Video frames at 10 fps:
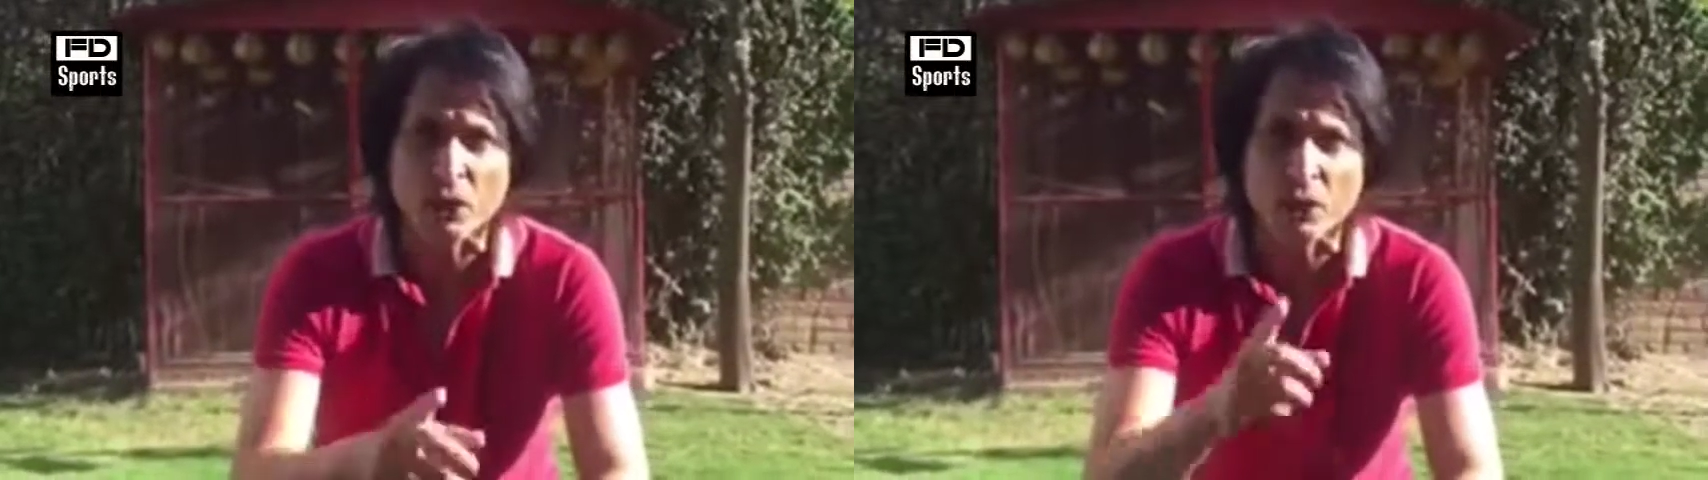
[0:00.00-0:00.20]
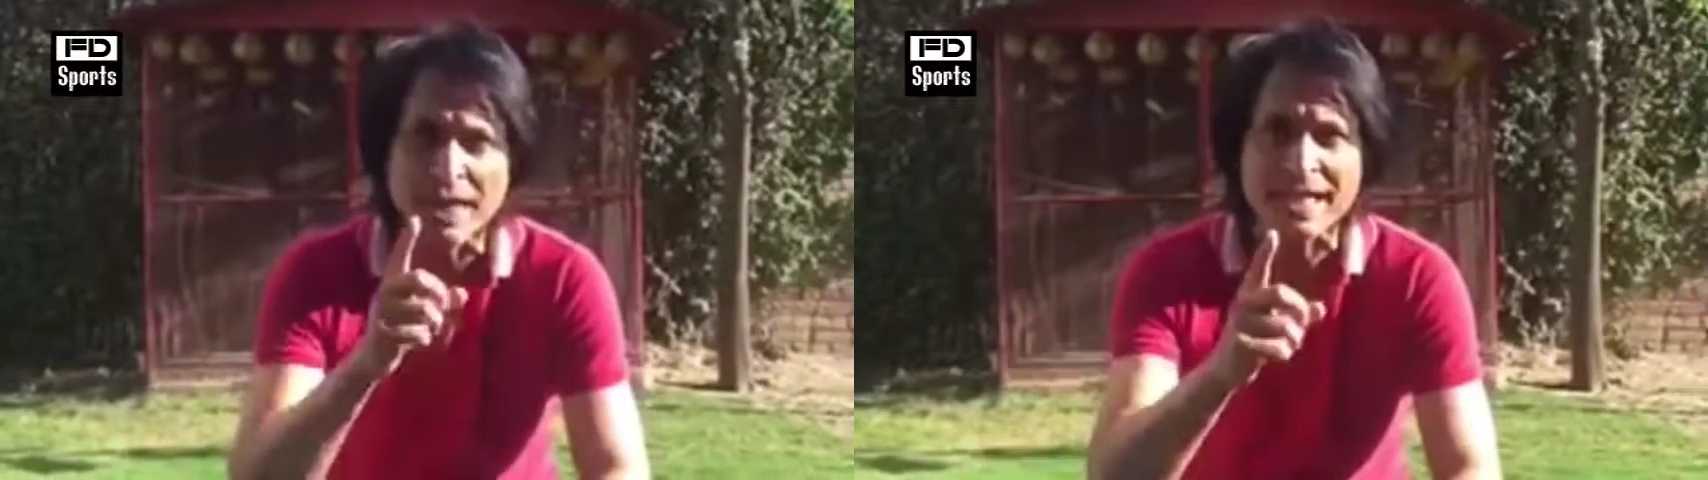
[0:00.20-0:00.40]

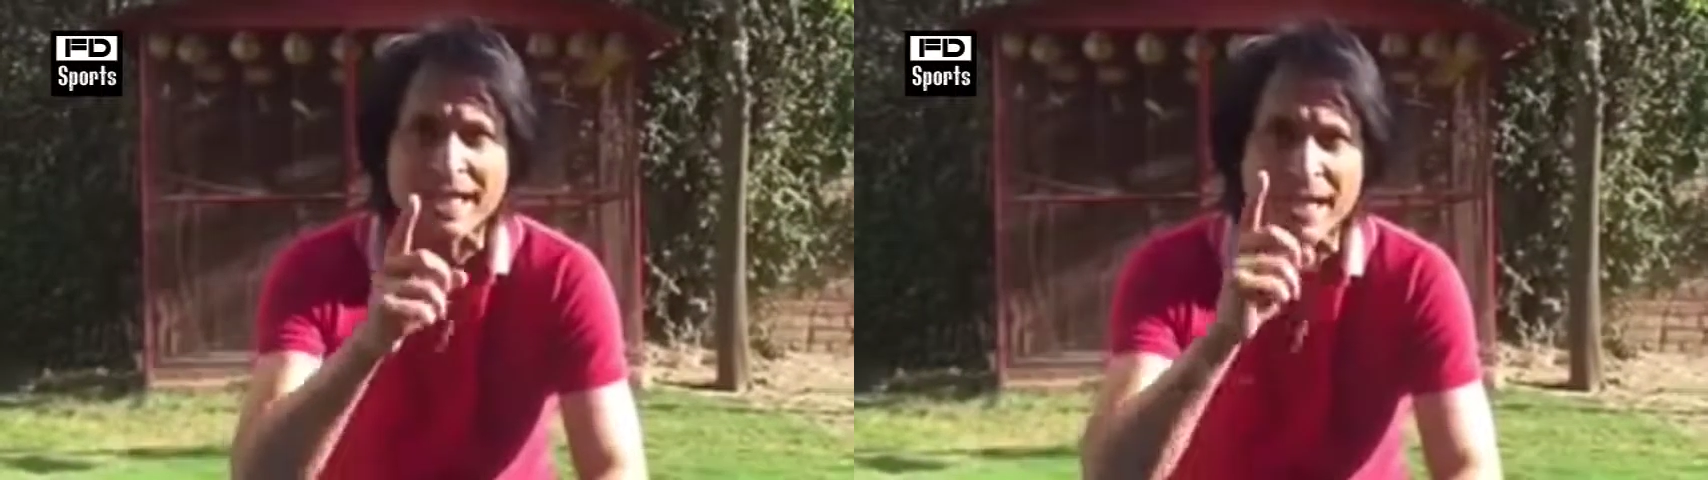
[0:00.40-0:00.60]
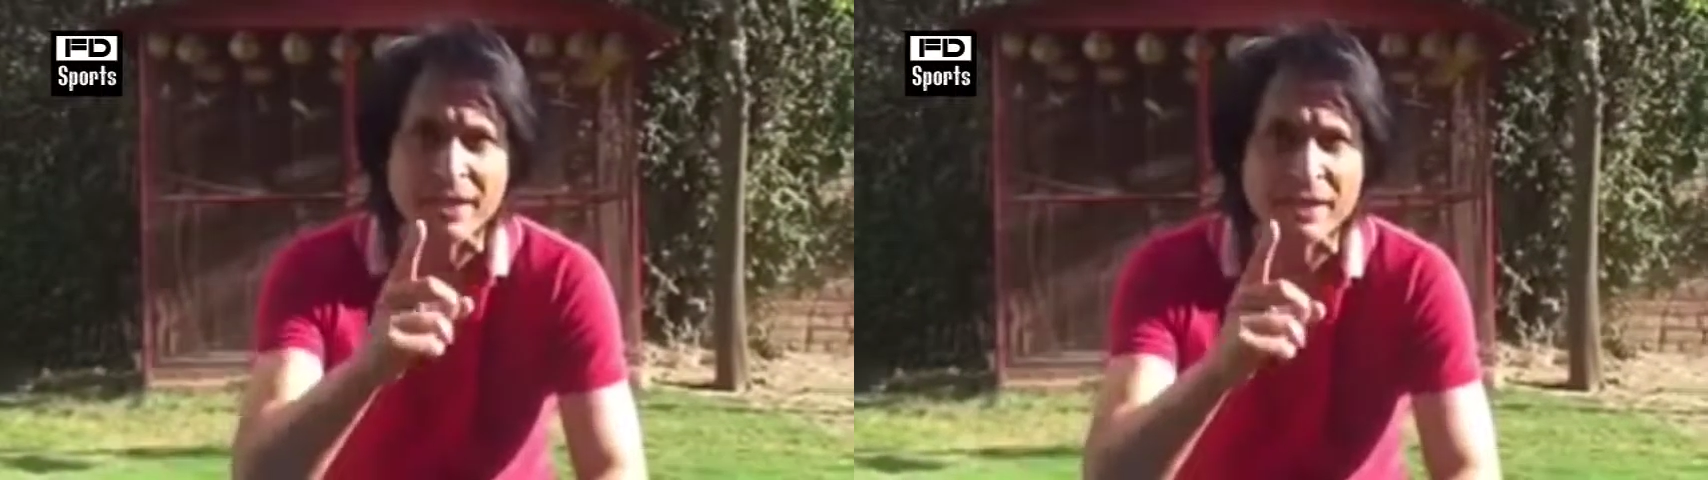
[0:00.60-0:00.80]
You need
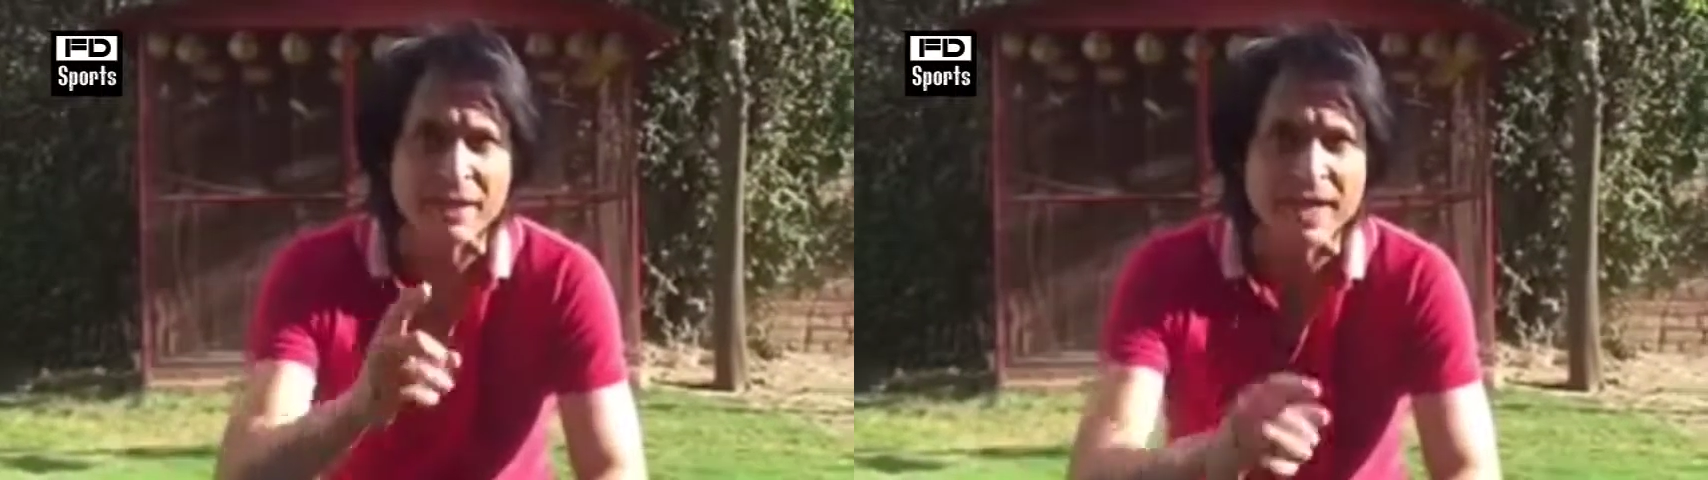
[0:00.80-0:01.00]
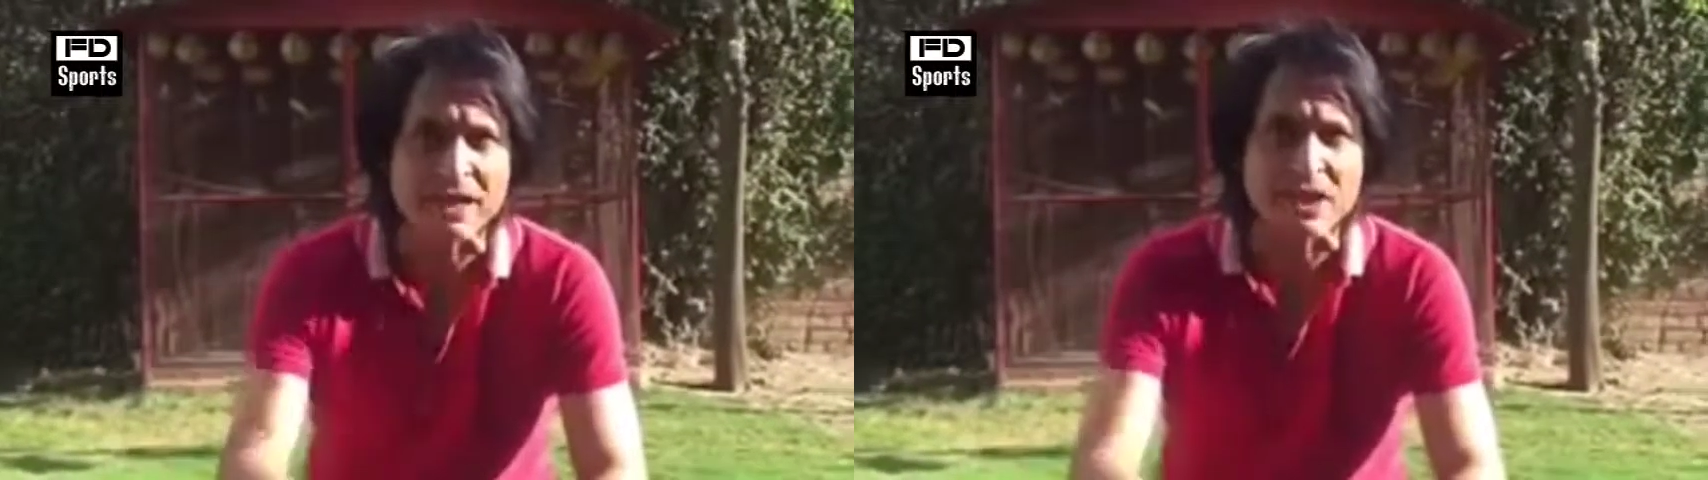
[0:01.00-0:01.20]
clarity and